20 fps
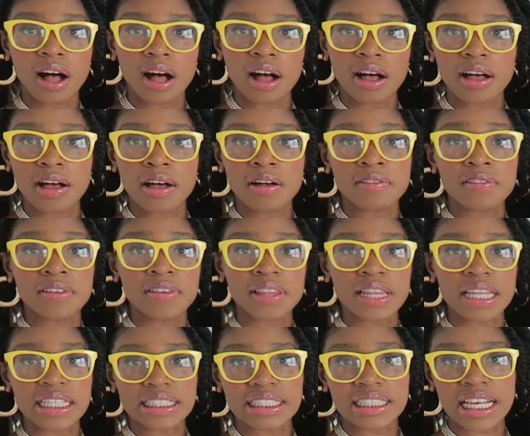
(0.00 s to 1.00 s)
of
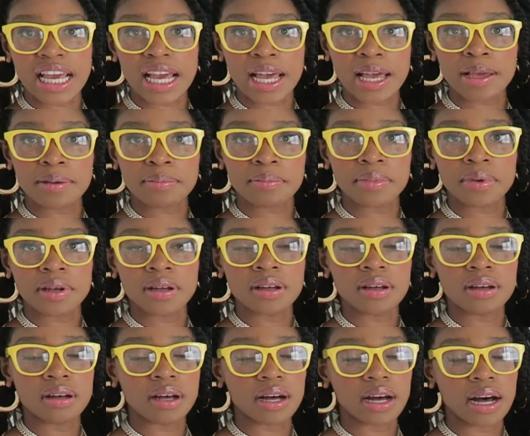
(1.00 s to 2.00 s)
the same
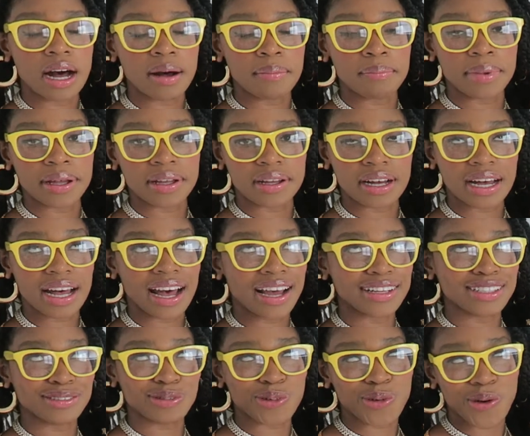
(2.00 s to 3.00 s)

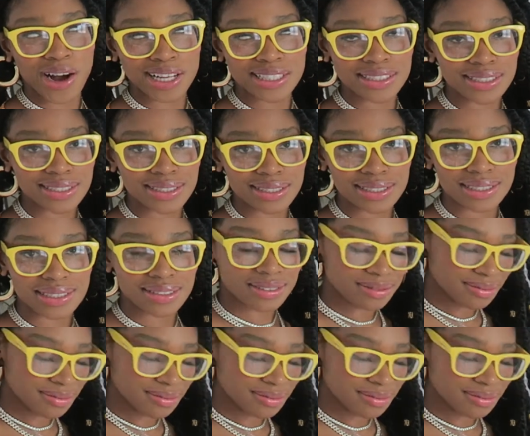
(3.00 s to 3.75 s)
kind of quantity.